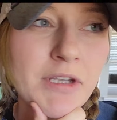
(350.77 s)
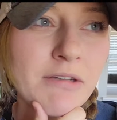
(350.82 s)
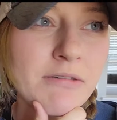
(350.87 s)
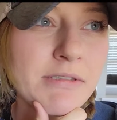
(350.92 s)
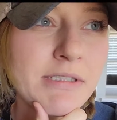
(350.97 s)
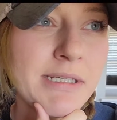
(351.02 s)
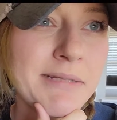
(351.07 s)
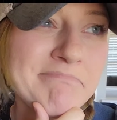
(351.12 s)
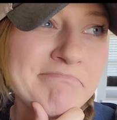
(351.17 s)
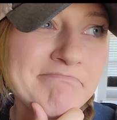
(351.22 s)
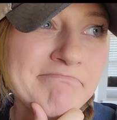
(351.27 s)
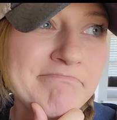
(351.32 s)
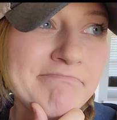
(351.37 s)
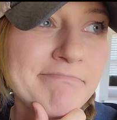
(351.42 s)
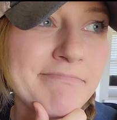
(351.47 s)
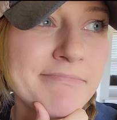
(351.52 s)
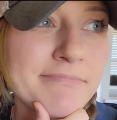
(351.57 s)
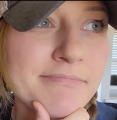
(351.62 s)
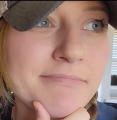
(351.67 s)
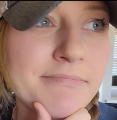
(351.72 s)
I was like,
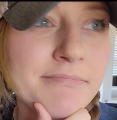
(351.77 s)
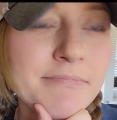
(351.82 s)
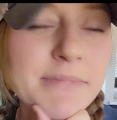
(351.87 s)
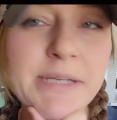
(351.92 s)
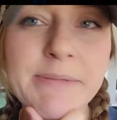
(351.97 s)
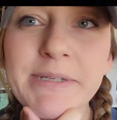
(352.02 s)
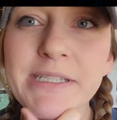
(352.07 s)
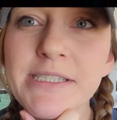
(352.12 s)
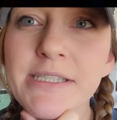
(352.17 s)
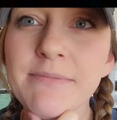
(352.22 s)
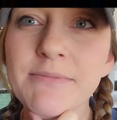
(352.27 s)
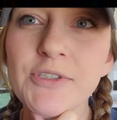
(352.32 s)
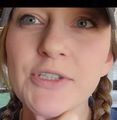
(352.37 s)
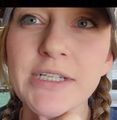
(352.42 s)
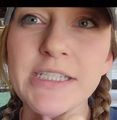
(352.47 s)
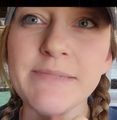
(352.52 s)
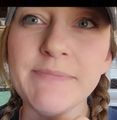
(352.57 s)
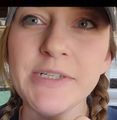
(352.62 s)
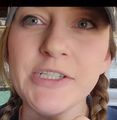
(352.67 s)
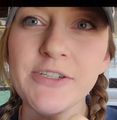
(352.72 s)
maybe some
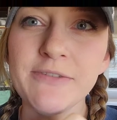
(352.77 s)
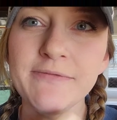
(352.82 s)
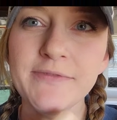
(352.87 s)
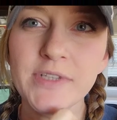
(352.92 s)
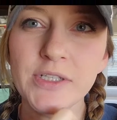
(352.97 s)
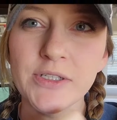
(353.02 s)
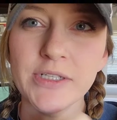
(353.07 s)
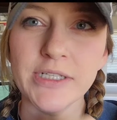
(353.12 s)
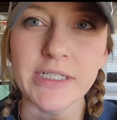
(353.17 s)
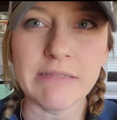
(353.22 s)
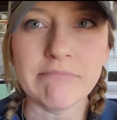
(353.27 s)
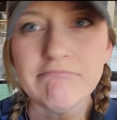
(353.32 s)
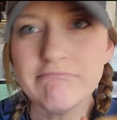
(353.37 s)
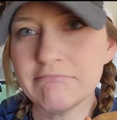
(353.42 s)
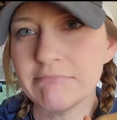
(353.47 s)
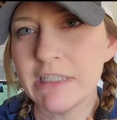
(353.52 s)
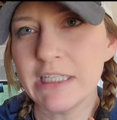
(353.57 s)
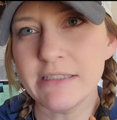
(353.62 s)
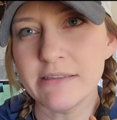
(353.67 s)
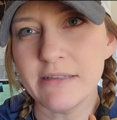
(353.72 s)
transmission fluid.
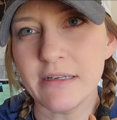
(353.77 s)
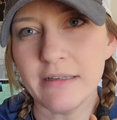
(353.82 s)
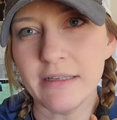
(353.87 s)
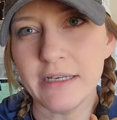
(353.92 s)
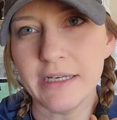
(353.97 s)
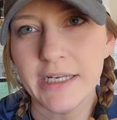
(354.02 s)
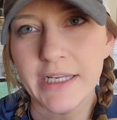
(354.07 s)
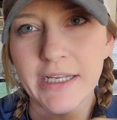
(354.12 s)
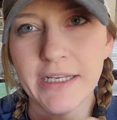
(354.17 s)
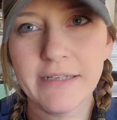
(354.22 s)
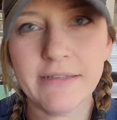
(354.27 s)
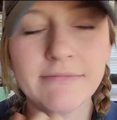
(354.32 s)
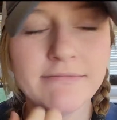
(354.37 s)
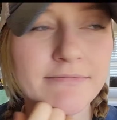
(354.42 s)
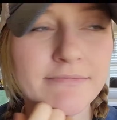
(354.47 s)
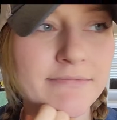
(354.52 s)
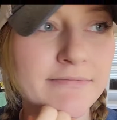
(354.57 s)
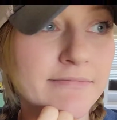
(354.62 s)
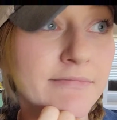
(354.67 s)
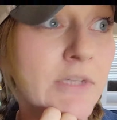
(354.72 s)
That's all I need.
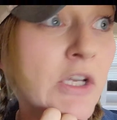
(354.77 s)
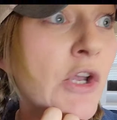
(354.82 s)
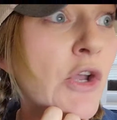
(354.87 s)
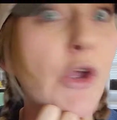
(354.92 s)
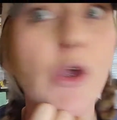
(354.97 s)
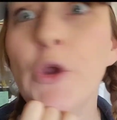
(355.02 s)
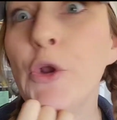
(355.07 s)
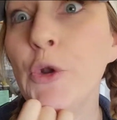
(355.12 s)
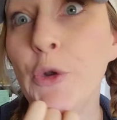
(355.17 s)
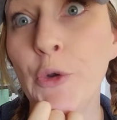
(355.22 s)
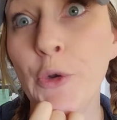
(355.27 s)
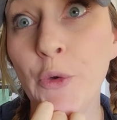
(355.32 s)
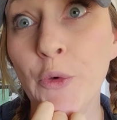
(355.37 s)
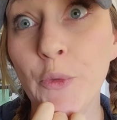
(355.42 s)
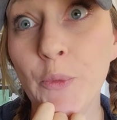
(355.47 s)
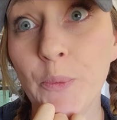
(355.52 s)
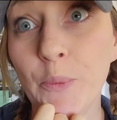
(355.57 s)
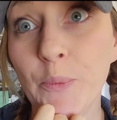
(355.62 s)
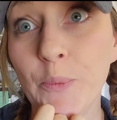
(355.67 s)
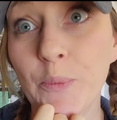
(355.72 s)

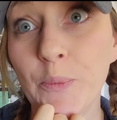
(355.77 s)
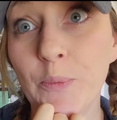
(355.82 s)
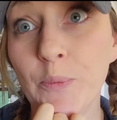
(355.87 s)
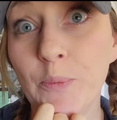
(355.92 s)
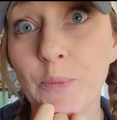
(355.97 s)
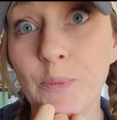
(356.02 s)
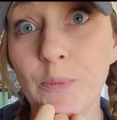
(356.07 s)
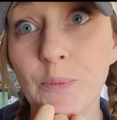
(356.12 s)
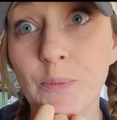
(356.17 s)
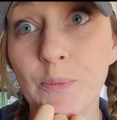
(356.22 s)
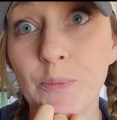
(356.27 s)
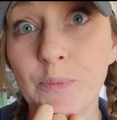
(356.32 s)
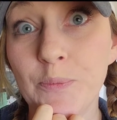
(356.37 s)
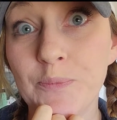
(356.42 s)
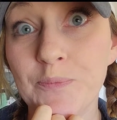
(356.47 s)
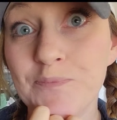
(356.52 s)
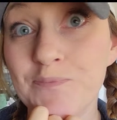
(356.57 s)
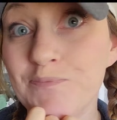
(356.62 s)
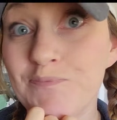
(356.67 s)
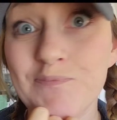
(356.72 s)
Nope.
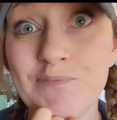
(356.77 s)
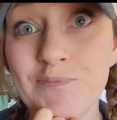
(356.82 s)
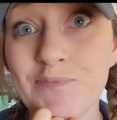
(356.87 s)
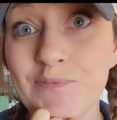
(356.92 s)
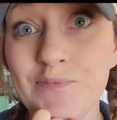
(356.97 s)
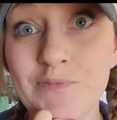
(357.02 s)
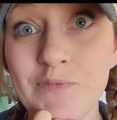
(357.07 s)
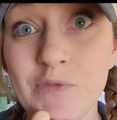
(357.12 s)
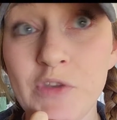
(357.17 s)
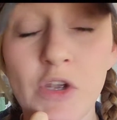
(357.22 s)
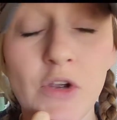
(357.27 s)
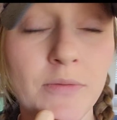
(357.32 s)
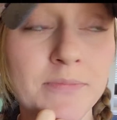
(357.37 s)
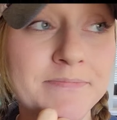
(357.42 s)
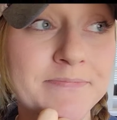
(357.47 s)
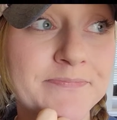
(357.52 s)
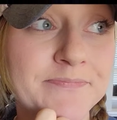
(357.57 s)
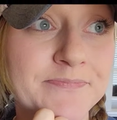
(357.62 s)
No.